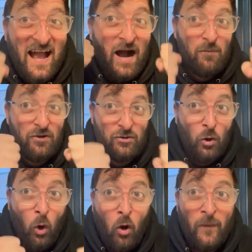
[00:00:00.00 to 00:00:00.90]
and we're at
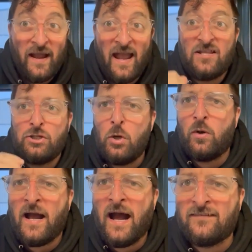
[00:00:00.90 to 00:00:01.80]
home against
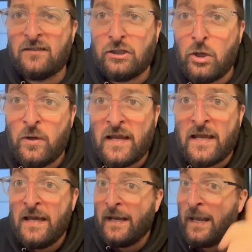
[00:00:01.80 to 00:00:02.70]
Newcastle Uni.
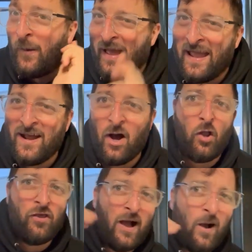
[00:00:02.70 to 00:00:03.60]
Now I hear
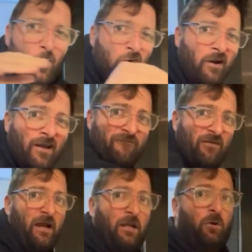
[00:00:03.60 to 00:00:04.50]
on the old
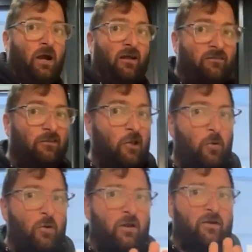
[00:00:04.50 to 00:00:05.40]
grapevine Newcastle
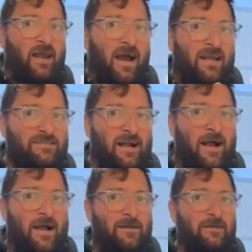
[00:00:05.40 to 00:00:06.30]
Uni are a canny
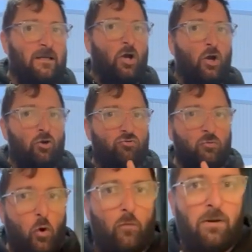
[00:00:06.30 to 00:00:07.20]
side. Got some
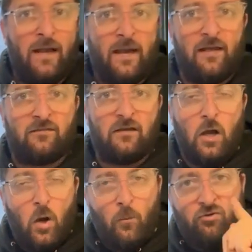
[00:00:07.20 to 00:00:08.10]
good players.
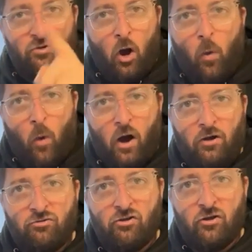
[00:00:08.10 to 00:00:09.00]
But you know what?